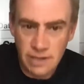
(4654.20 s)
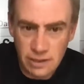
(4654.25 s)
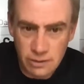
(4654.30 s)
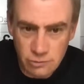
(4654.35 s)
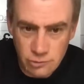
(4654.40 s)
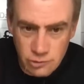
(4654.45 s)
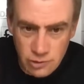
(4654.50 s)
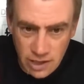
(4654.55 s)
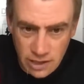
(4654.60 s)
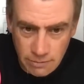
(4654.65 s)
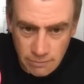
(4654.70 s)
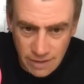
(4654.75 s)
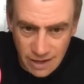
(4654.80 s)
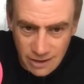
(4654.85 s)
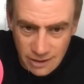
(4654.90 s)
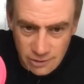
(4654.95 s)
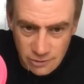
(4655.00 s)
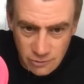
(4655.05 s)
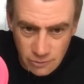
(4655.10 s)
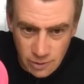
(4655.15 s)
little Drennan
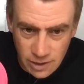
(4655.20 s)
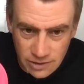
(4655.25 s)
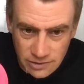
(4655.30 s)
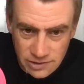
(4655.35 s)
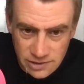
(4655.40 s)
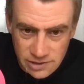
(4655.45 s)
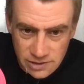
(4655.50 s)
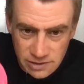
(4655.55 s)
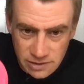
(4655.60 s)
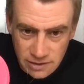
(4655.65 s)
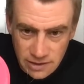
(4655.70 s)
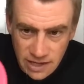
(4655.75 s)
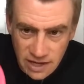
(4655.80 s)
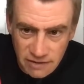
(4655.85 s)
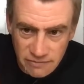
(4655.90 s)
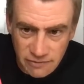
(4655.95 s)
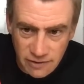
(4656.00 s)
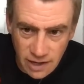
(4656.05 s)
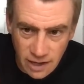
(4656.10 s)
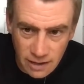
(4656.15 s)
micro ones.
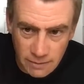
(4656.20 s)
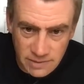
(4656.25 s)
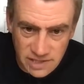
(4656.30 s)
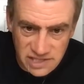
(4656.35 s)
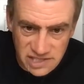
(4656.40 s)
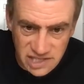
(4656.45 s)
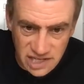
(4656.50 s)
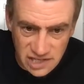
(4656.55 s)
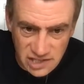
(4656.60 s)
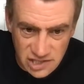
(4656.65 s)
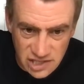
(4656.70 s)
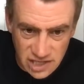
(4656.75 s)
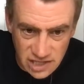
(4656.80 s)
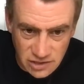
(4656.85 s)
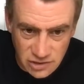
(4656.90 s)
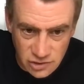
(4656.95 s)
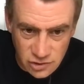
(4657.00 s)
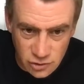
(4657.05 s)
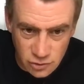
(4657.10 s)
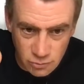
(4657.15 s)
They're for like my
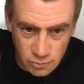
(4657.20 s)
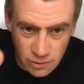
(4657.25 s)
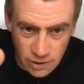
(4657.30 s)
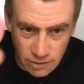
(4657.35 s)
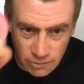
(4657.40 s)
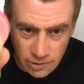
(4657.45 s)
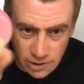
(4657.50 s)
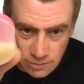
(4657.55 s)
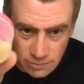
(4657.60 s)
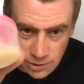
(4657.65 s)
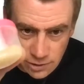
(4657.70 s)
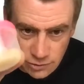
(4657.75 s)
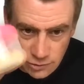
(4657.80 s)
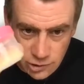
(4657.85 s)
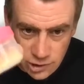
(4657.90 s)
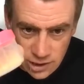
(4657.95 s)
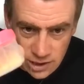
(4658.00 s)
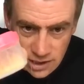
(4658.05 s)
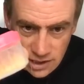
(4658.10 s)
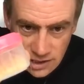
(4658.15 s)
16 Super
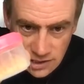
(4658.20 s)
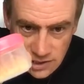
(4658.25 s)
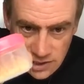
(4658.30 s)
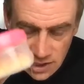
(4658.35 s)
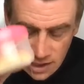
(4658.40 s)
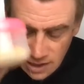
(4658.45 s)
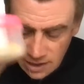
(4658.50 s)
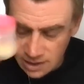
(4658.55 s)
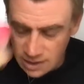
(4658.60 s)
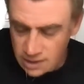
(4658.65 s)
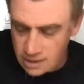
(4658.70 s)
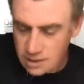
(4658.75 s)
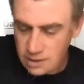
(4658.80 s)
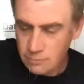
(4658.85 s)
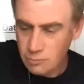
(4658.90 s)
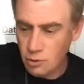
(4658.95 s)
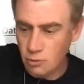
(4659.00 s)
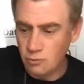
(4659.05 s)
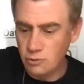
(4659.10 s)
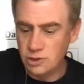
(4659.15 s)
LWGs,
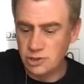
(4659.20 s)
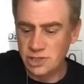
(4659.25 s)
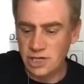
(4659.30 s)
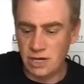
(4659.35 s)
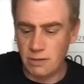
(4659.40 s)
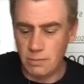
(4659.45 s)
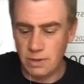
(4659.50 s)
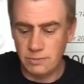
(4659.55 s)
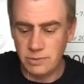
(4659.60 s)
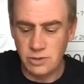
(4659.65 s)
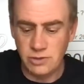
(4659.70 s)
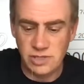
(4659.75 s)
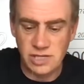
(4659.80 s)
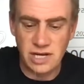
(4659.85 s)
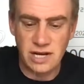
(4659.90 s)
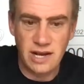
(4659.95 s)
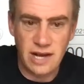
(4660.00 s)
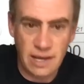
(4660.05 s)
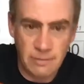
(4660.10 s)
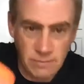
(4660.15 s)
but all the time I'm
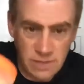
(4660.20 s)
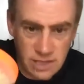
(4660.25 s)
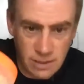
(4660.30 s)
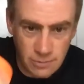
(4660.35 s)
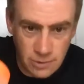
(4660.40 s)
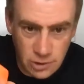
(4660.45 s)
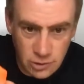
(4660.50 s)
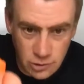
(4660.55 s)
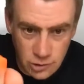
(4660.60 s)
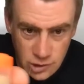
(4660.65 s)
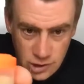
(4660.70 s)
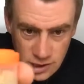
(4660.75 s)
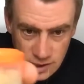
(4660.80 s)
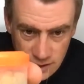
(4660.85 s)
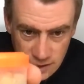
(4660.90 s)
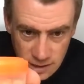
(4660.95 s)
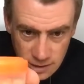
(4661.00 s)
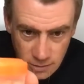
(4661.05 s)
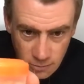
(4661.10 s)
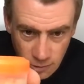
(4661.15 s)
using an
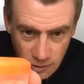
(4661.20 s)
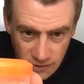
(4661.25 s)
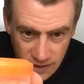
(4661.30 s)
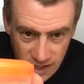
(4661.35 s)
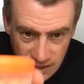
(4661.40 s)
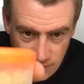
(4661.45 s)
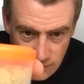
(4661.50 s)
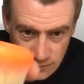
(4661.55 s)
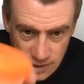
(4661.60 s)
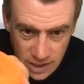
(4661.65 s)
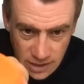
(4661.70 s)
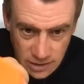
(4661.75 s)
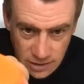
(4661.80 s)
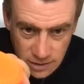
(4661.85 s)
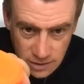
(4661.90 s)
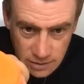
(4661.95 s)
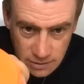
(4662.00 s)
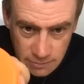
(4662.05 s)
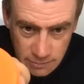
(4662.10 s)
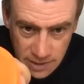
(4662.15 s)
MWG. Want that
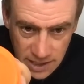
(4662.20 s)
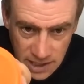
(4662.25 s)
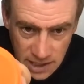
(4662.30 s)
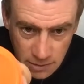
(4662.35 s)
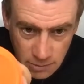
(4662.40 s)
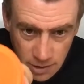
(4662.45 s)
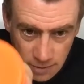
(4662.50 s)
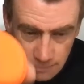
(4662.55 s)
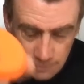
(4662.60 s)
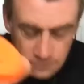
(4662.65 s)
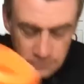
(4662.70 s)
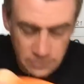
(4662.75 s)
Drennan mini one.